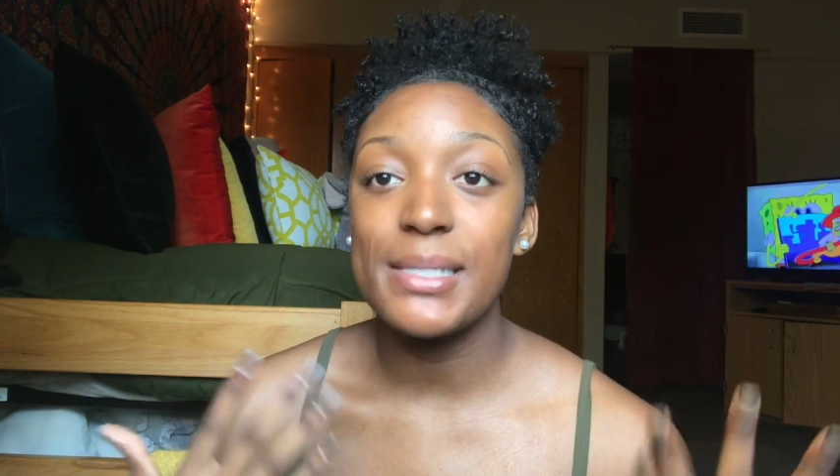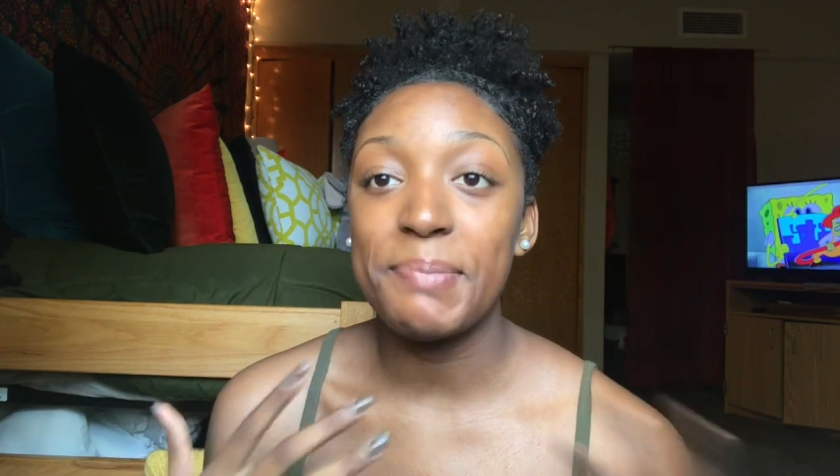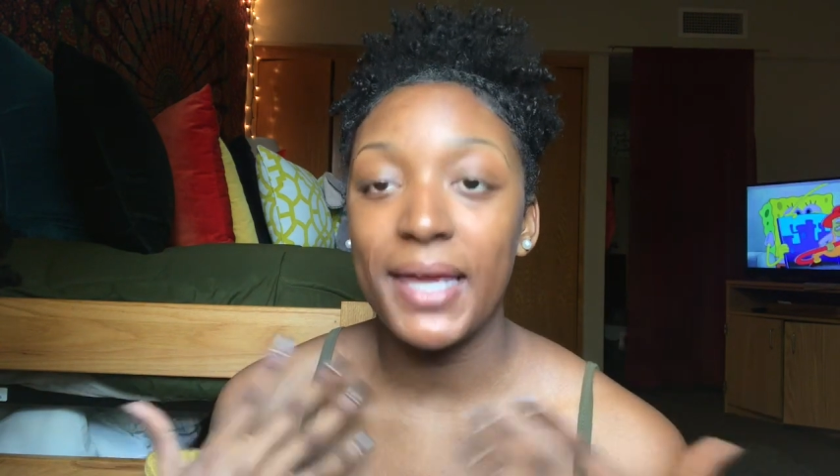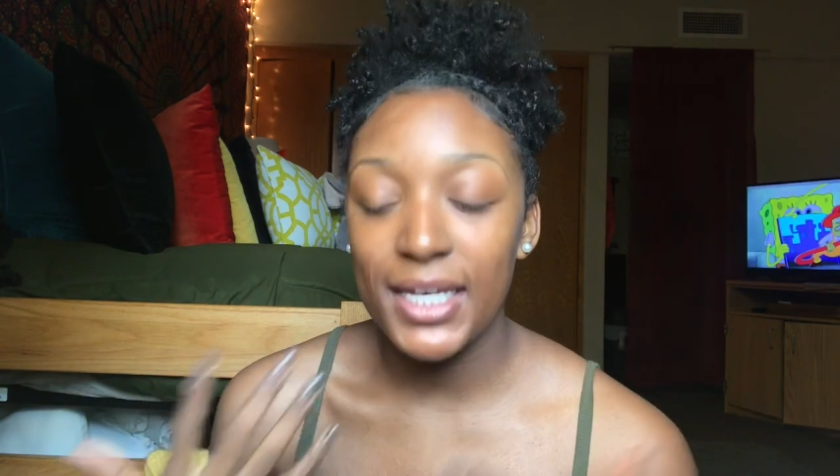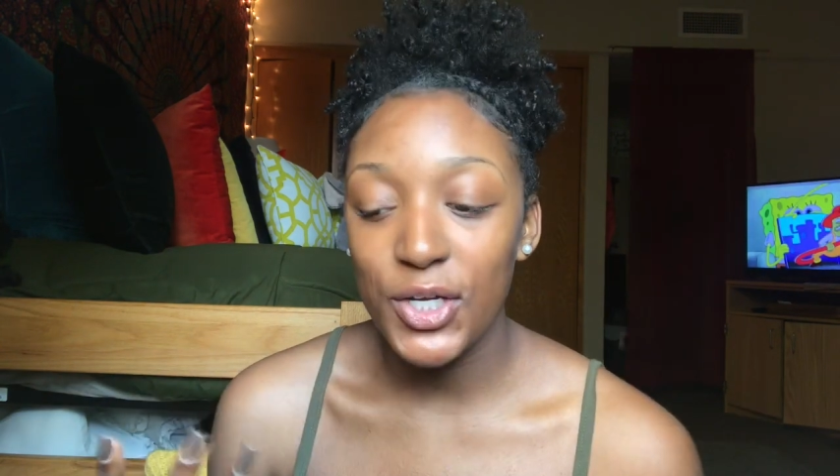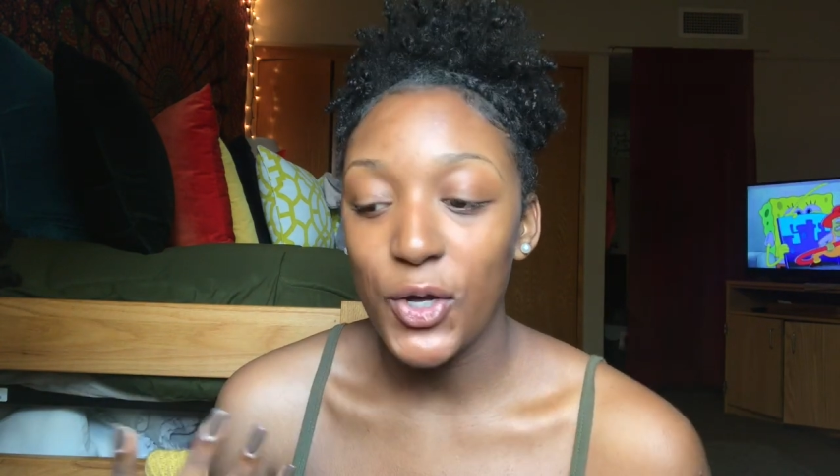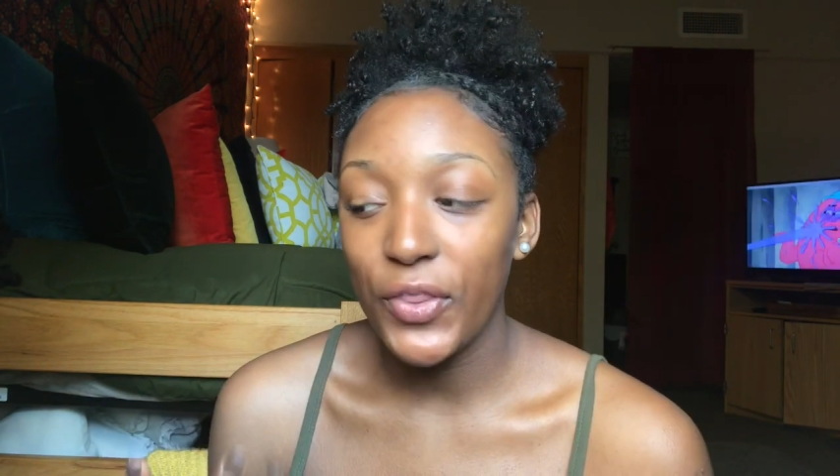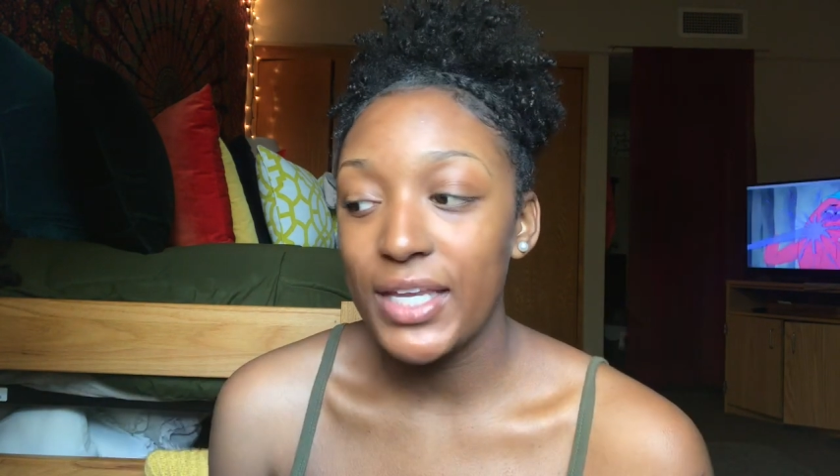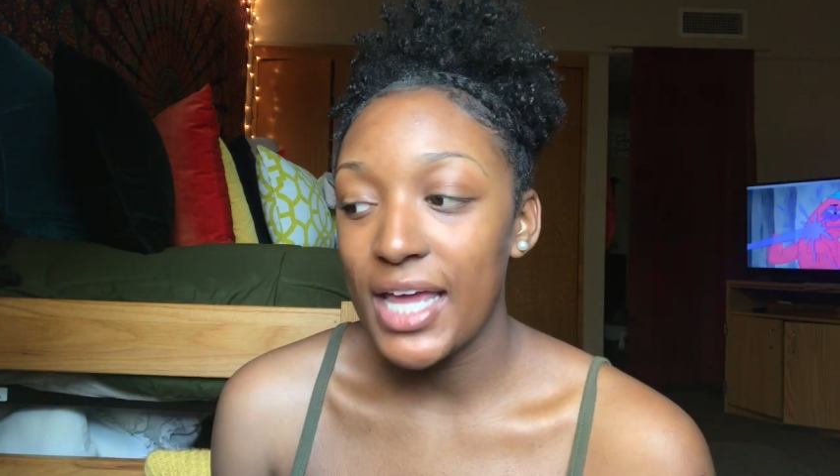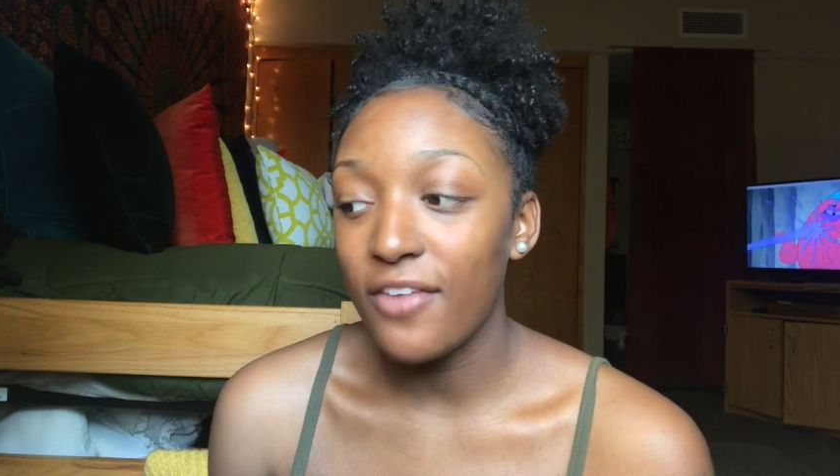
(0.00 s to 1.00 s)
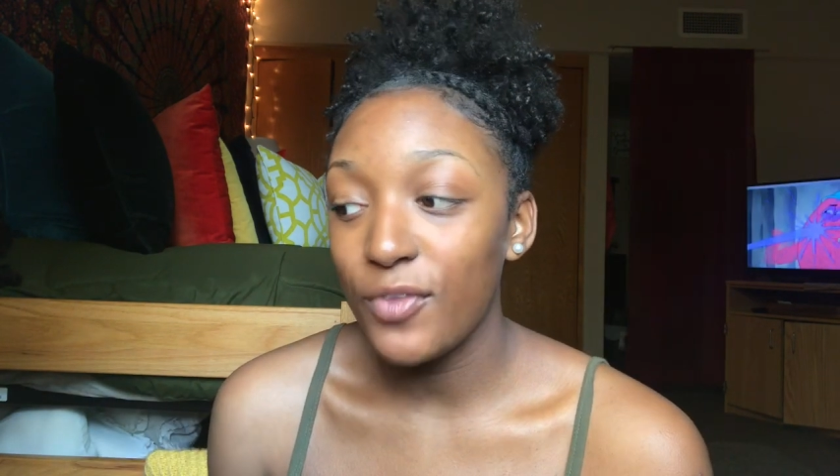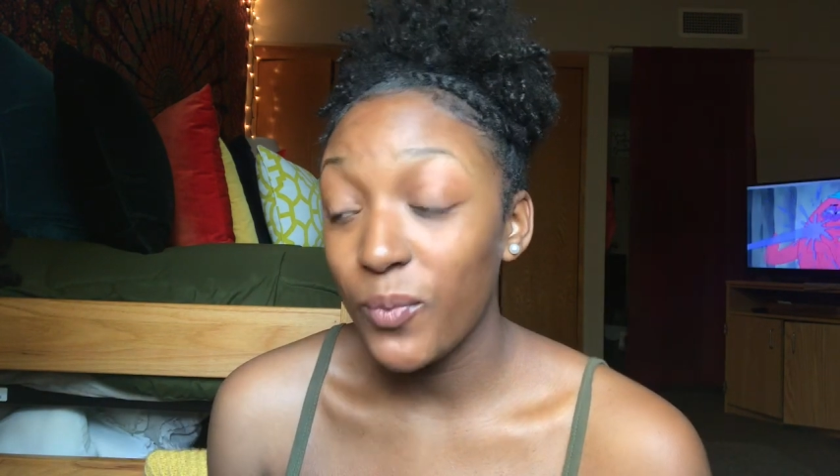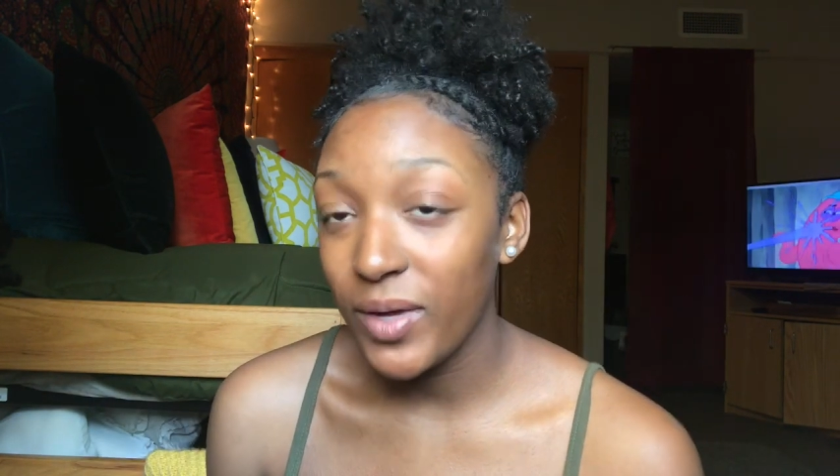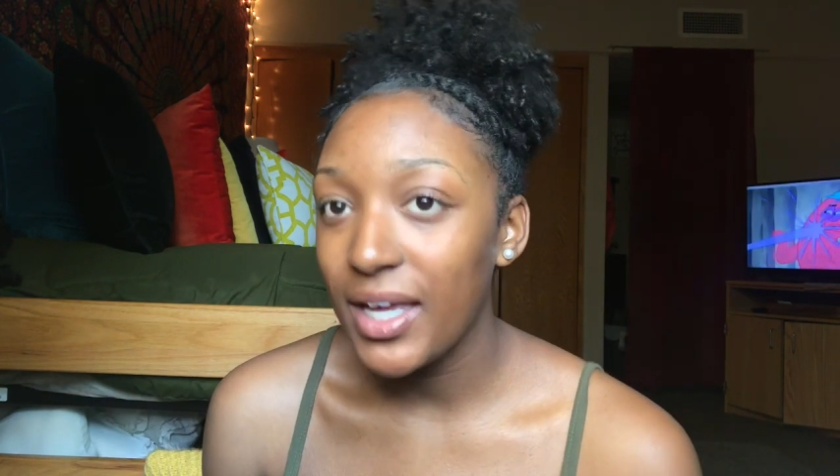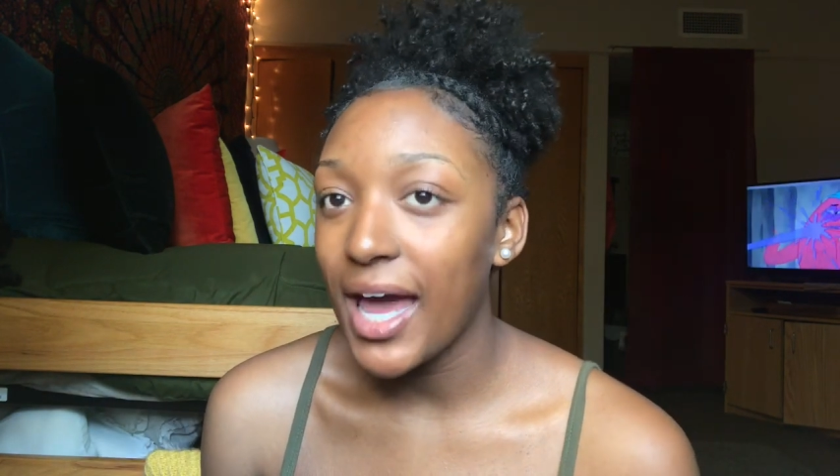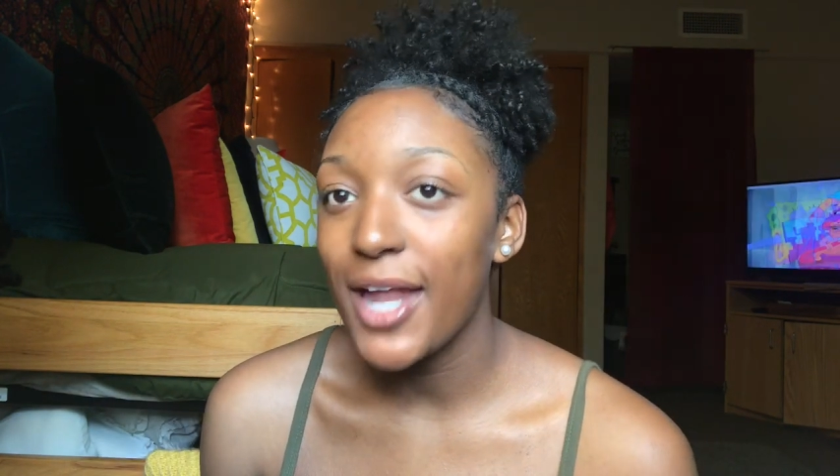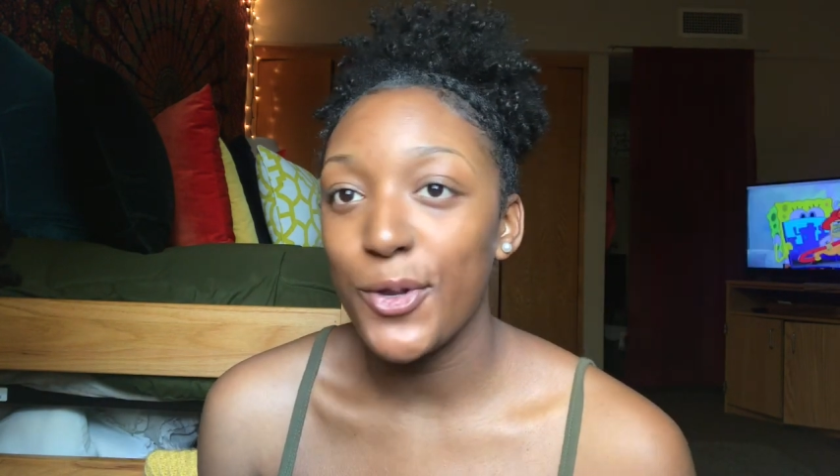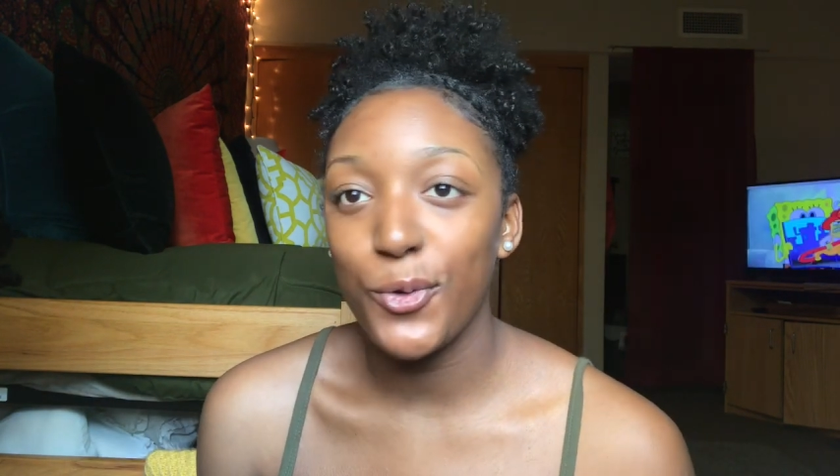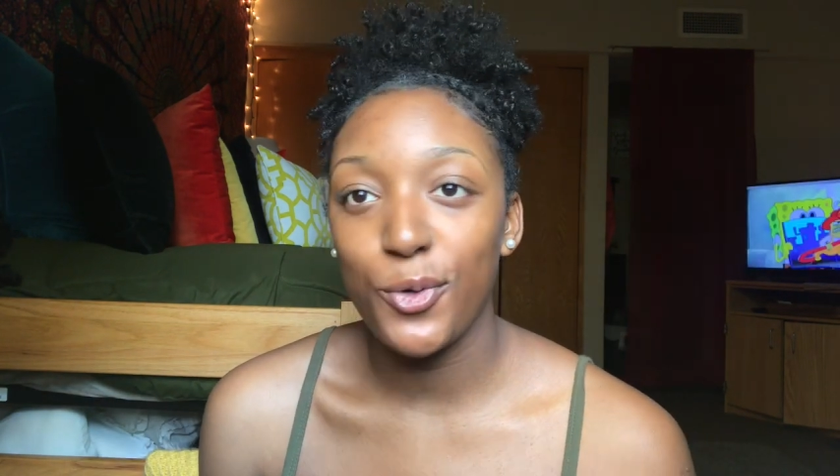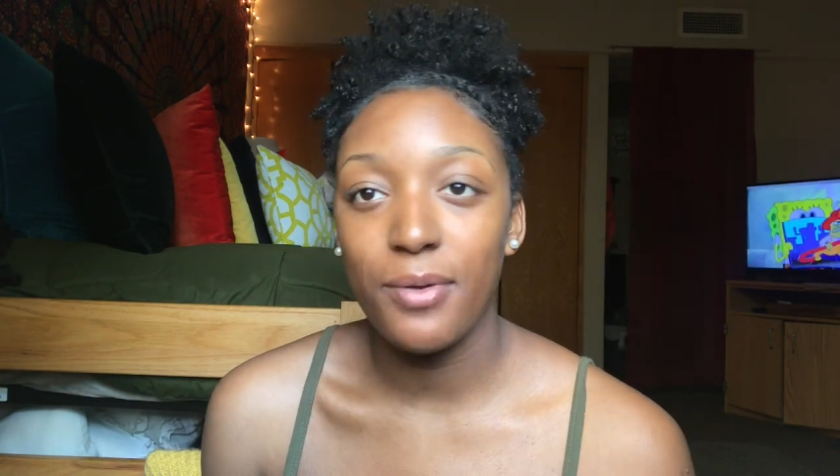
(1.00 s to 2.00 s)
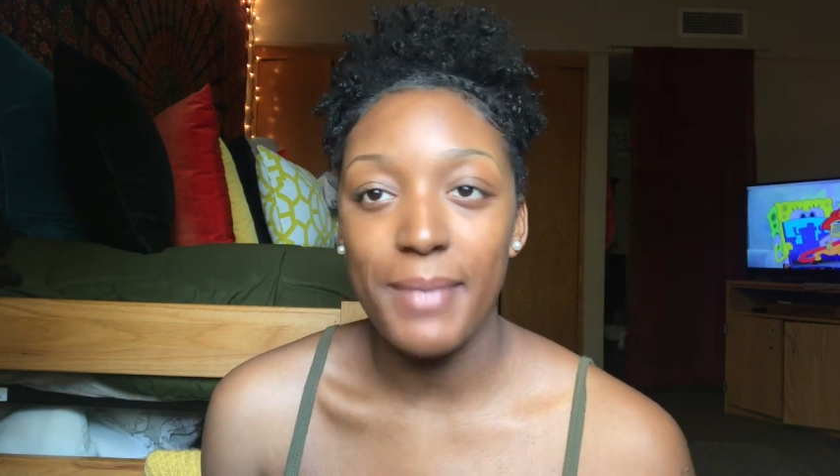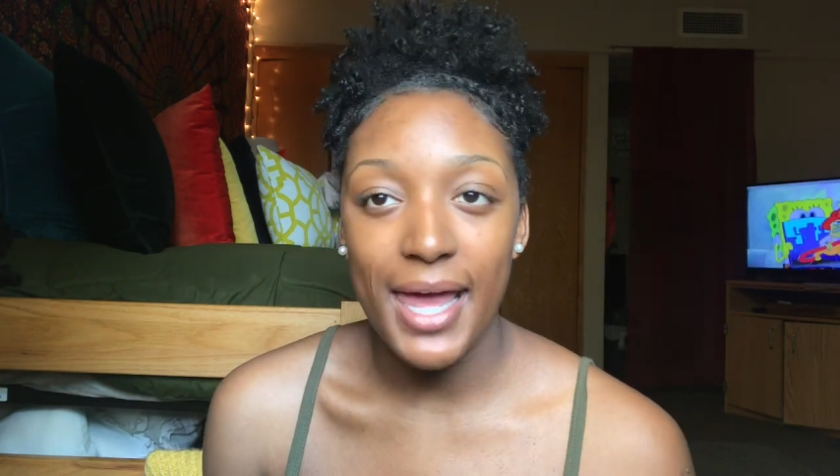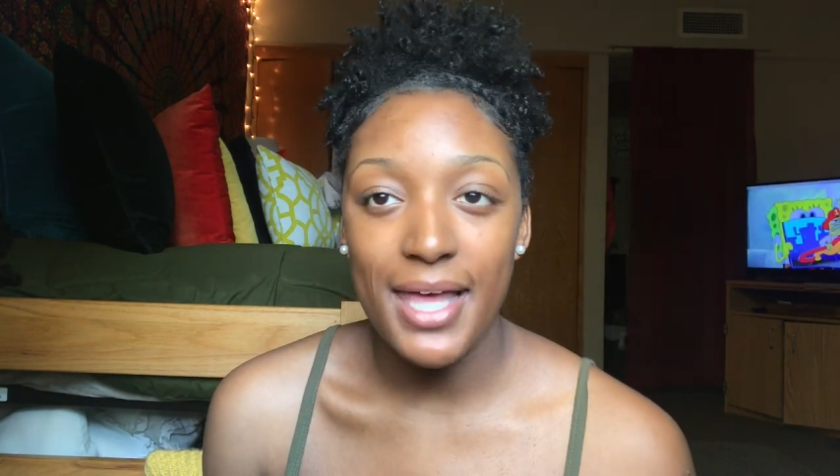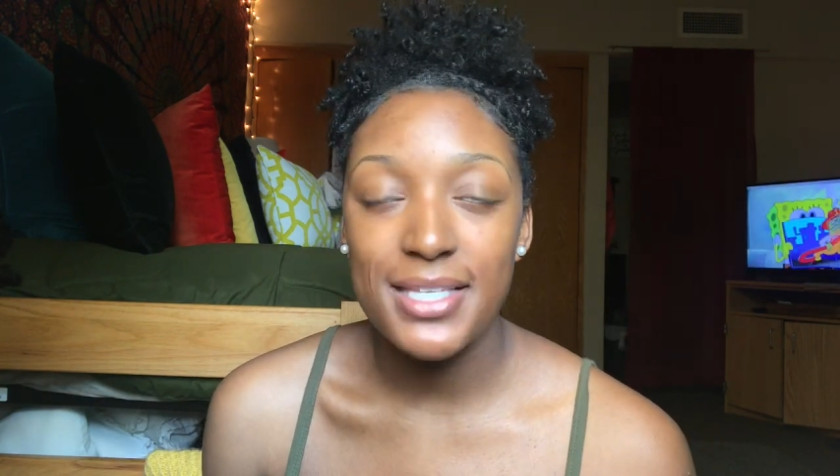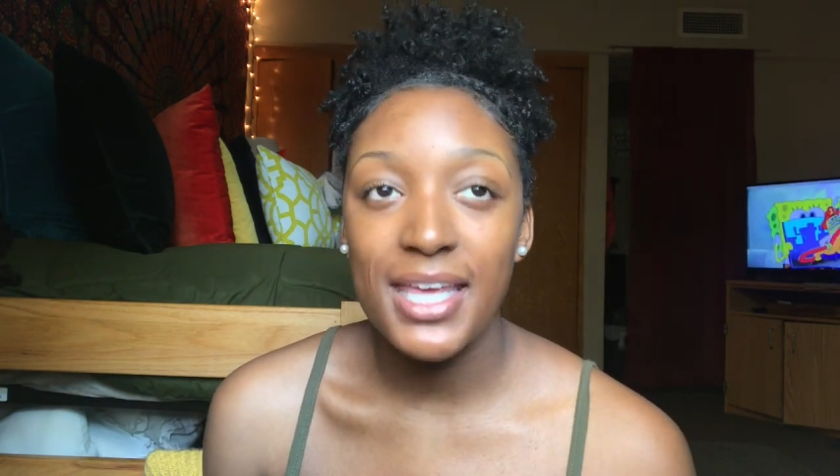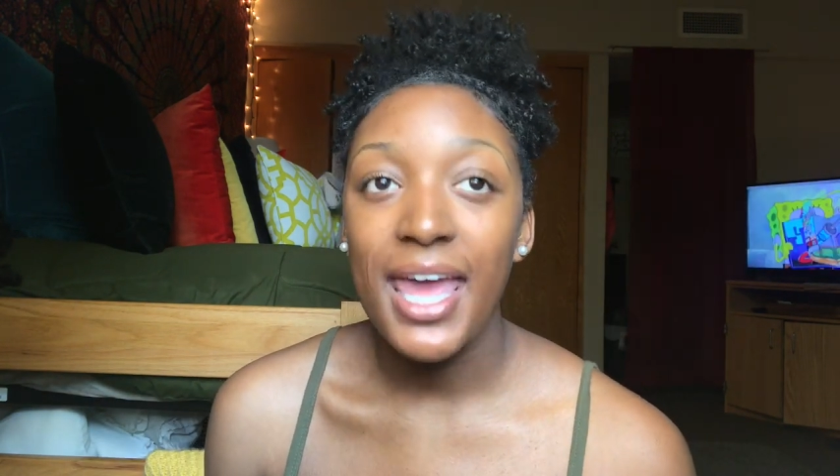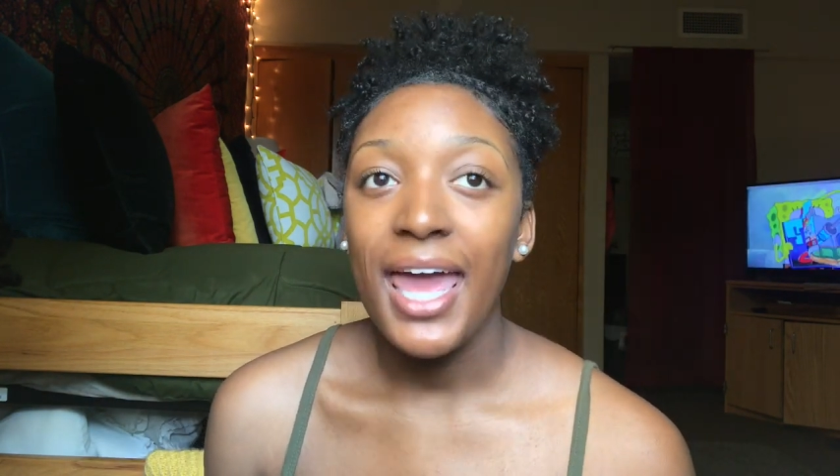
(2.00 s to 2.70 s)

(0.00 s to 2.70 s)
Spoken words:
depending on the day of the week, I do a mask,